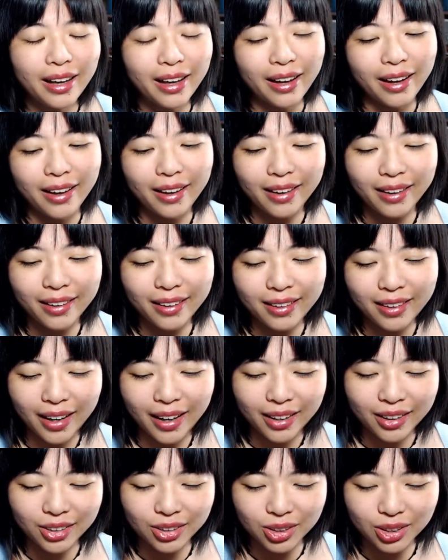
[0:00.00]
And
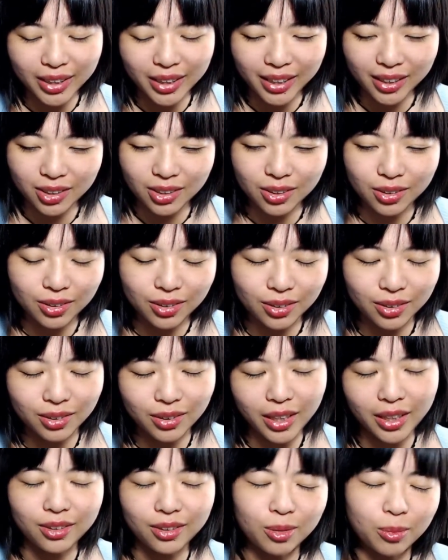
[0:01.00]
I also get to
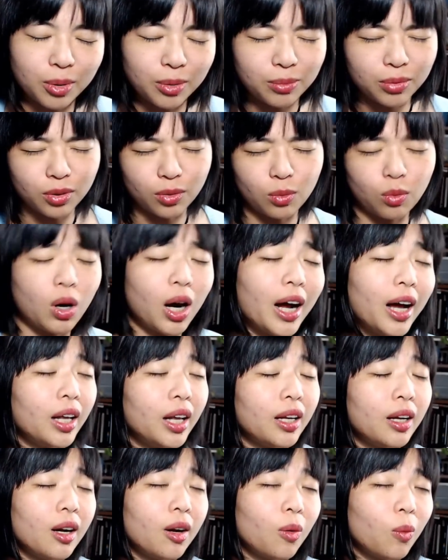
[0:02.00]
kind of remember
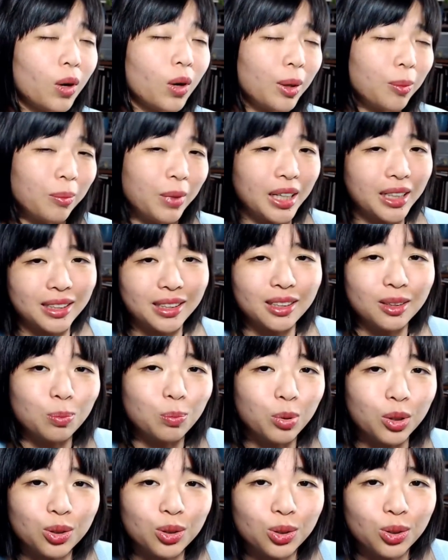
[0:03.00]
what makes his
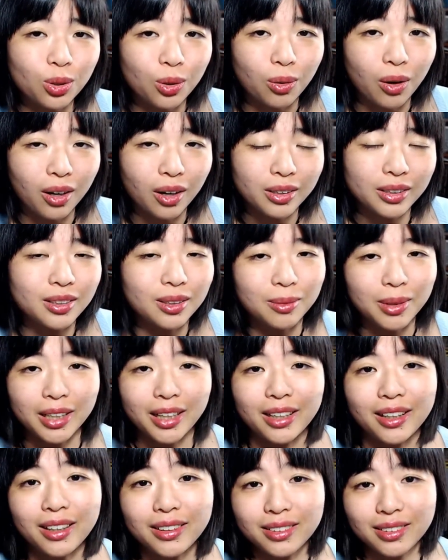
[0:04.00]
book so awesome,
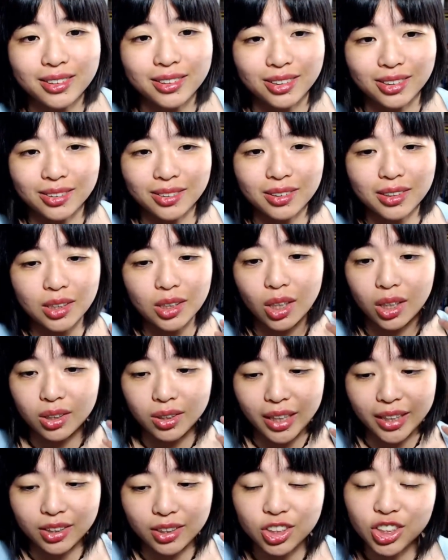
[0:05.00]
and thought
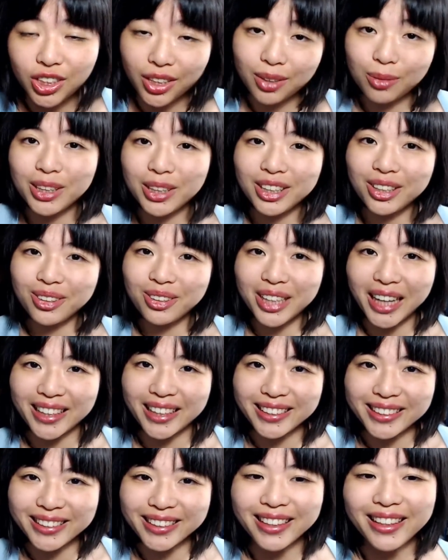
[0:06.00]
I could share it with you
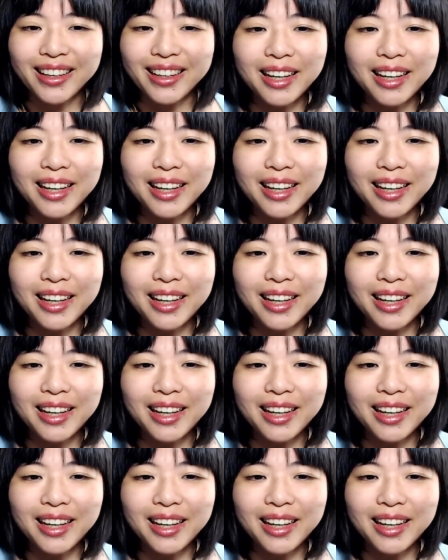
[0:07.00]
guys.